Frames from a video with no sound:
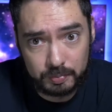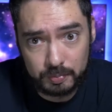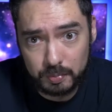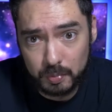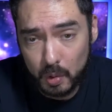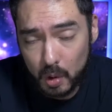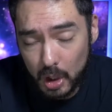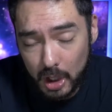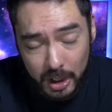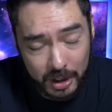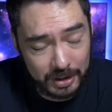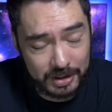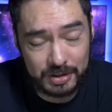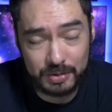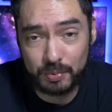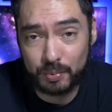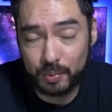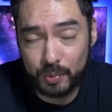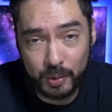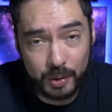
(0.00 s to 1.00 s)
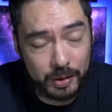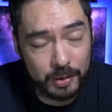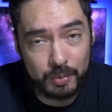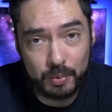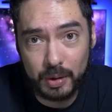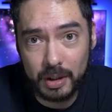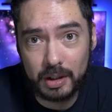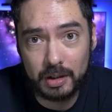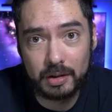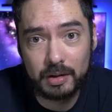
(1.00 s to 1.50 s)
works really
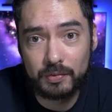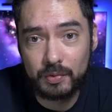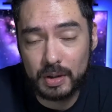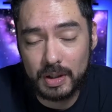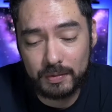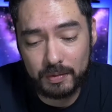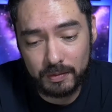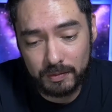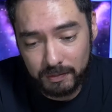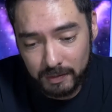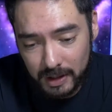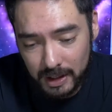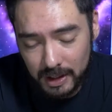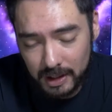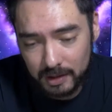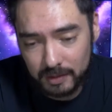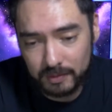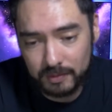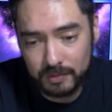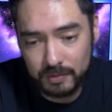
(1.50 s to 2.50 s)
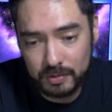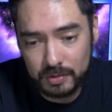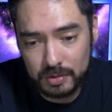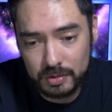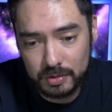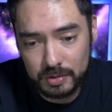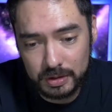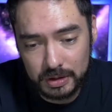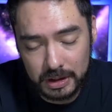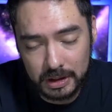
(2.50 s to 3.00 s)
well if you have a 5
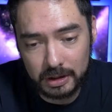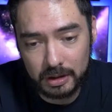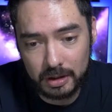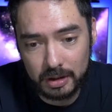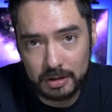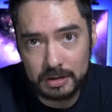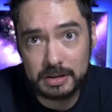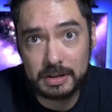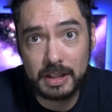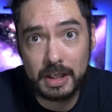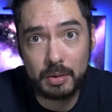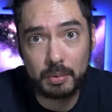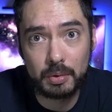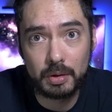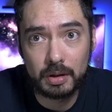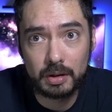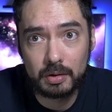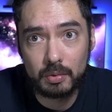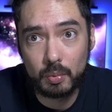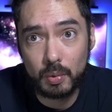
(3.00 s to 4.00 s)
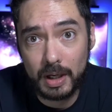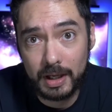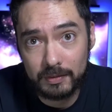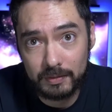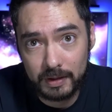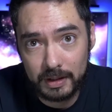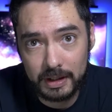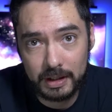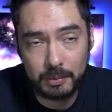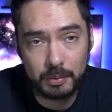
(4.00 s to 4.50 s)
gigahertz network,
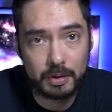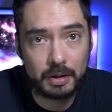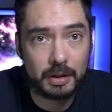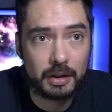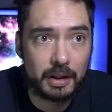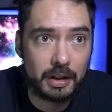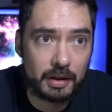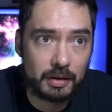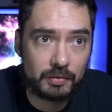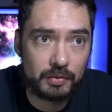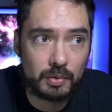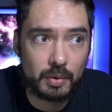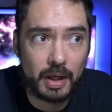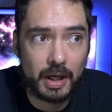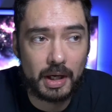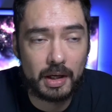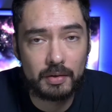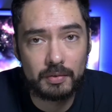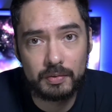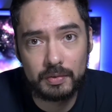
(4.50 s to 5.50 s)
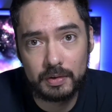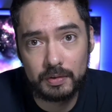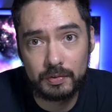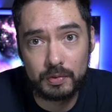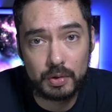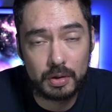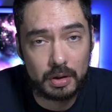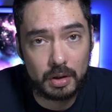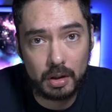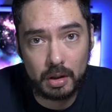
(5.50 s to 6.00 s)
Wi-Fi network, and if you
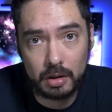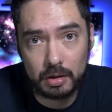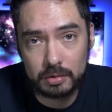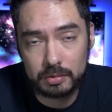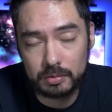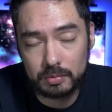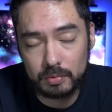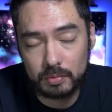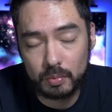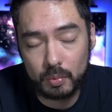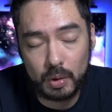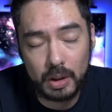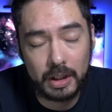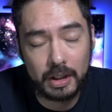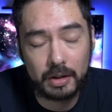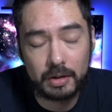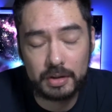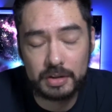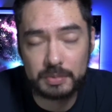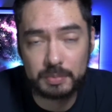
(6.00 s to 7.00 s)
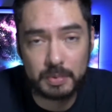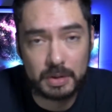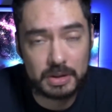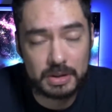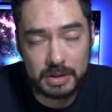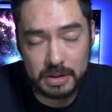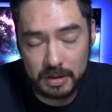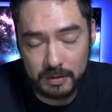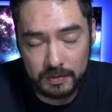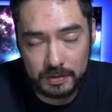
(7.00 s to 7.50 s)
can hardwire as
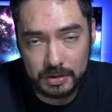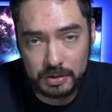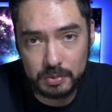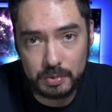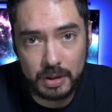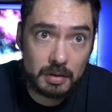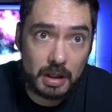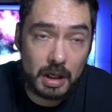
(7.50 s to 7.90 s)
much stuff as you can.